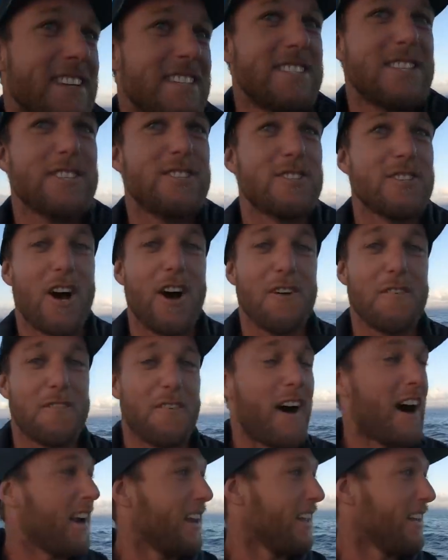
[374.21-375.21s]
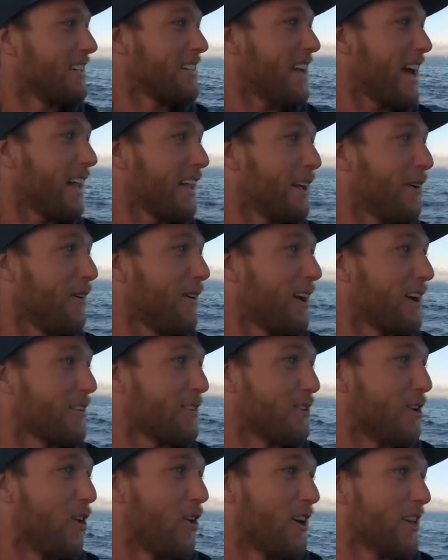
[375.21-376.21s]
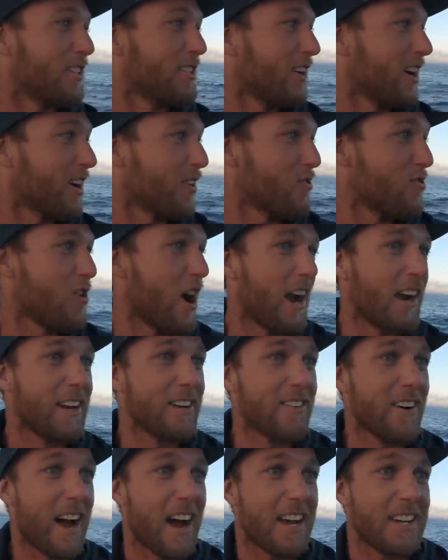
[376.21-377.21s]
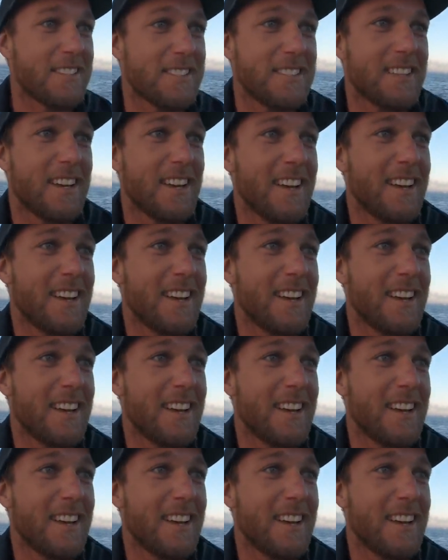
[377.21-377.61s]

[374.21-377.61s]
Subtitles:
this is so funny. Exactly what I thought. It's like a running race.